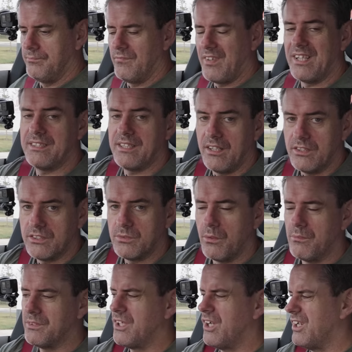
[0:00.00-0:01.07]
That there is a
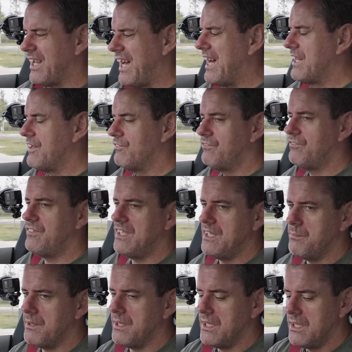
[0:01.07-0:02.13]
woman called Anna
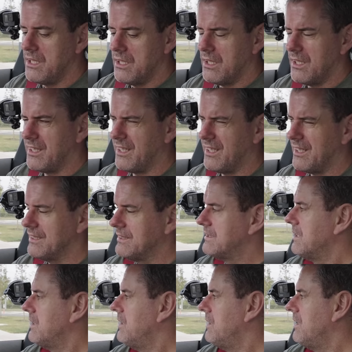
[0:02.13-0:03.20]
Phoebe, I think it is.
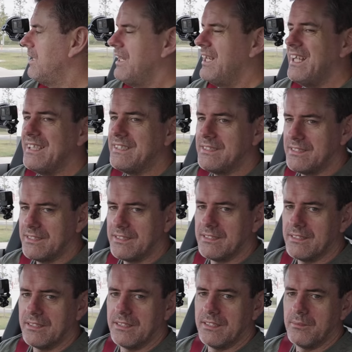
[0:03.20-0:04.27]
It's
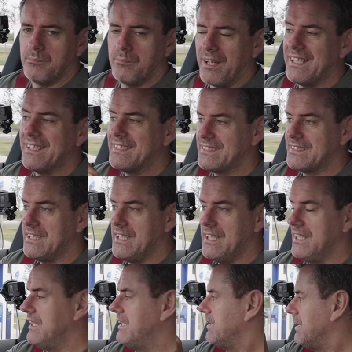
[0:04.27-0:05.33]
By the
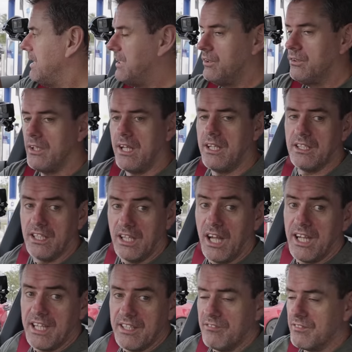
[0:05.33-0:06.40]
Sea in
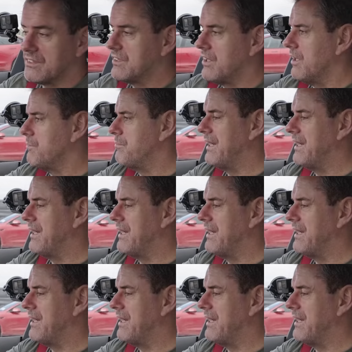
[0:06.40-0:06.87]
Live, it's called.